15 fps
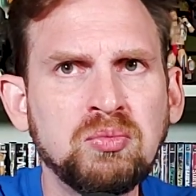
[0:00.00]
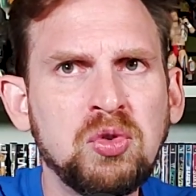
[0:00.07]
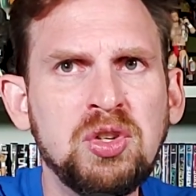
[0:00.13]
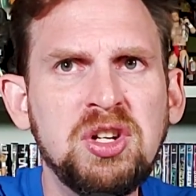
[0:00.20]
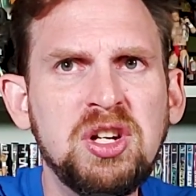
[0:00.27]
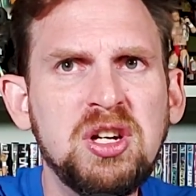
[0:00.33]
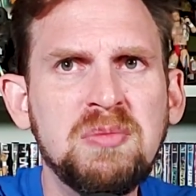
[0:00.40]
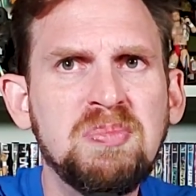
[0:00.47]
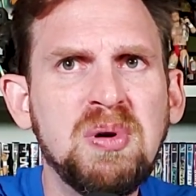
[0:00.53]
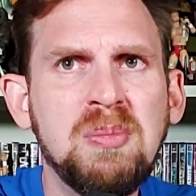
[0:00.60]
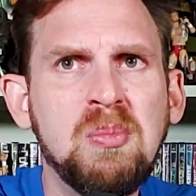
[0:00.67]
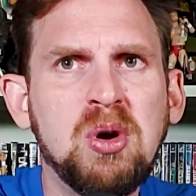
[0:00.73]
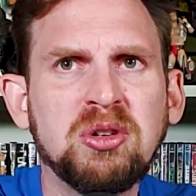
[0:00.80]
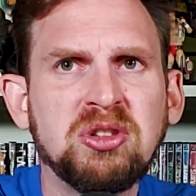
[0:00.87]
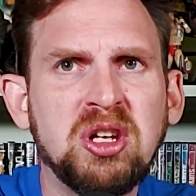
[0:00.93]
You need to put
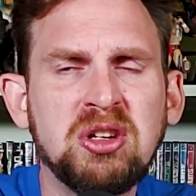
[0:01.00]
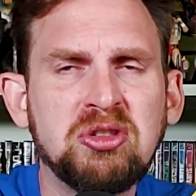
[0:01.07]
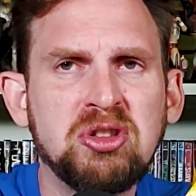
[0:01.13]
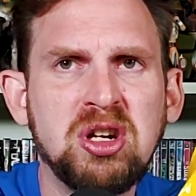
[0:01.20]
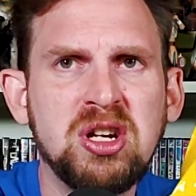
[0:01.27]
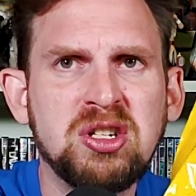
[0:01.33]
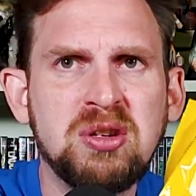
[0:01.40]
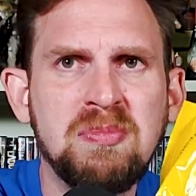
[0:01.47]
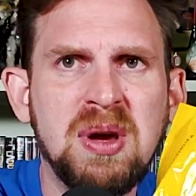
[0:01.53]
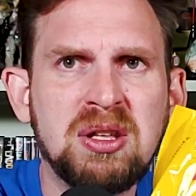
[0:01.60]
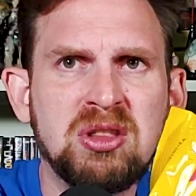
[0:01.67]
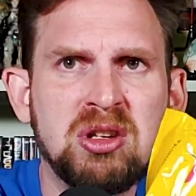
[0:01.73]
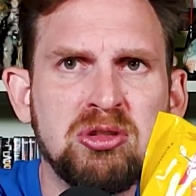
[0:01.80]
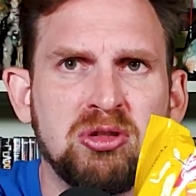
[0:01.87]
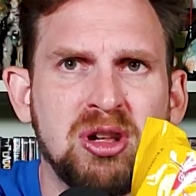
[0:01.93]
more things in it to make
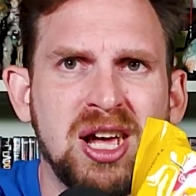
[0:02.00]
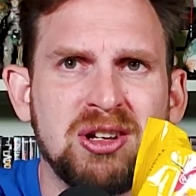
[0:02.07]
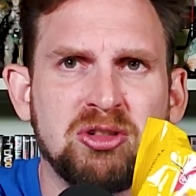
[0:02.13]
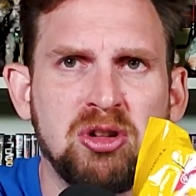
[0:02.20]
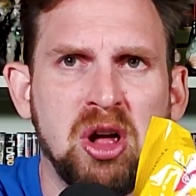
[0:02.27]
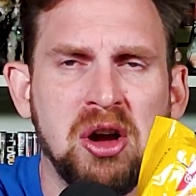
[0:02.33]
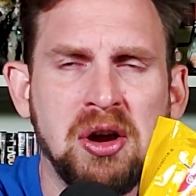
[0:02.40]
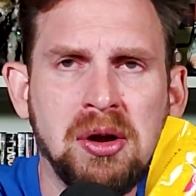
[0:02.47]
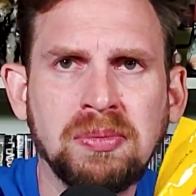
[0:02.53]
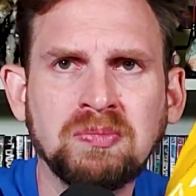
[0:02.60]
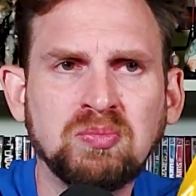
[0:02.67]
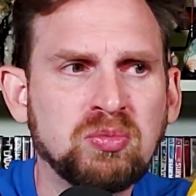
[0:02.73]
these last longer.